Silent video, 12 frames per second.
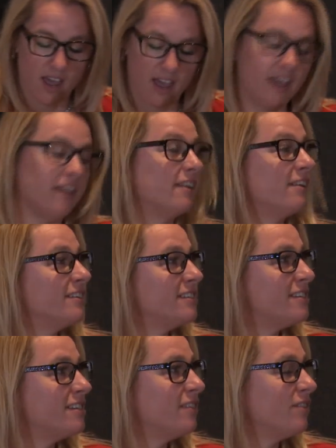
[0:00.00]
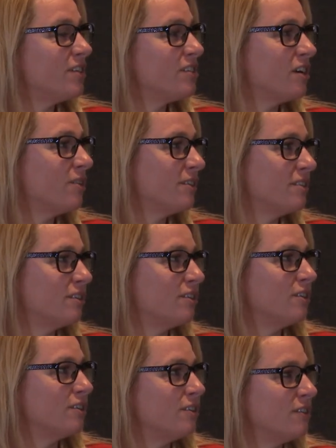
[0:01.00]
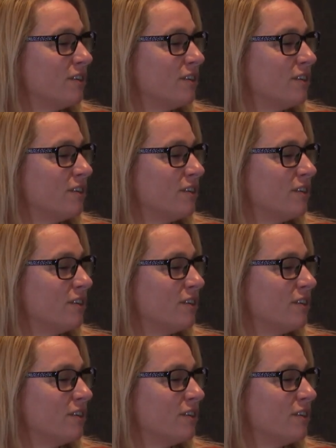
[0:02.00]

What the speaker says: And Steve, I'll start with you.